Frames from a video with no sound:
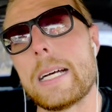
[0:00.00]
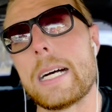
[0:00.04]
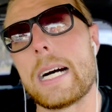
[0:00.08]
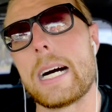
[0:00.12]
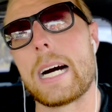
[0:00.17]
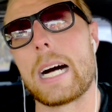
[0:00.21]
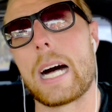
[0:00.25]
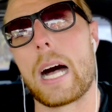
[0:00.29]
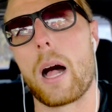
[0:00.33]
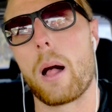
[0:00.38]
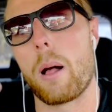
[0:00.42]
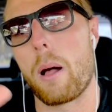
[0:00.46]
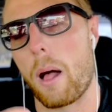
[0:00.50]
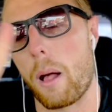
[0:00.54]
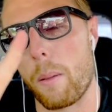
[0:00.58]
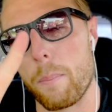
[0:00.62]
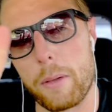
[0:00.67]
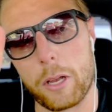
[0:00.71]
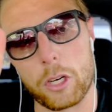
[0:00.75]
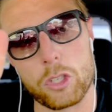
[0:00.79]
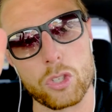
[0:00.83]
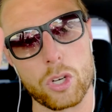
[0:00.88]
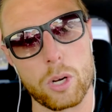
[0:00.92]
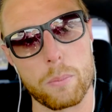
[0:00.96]
I'll
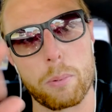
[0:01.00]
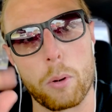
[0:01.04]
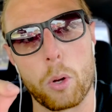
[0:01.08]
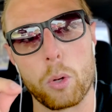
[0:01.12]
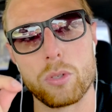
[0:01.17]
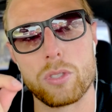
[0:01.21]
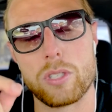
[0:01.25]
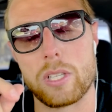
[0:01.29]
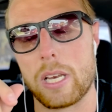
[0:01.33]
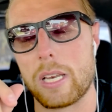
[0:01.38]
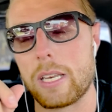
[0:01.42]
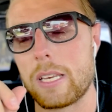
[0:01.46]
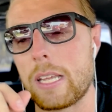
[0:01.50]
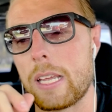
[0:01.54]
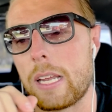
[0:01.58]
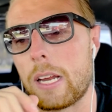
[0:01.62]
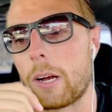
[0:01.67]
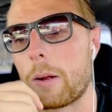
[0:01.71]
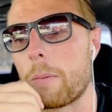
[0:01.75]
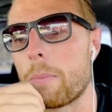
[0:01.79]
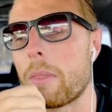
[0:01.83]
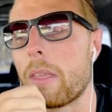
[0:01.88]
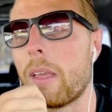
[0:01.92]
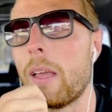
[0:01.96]
make sure to post it in
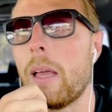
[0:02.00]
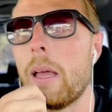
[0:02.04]
here.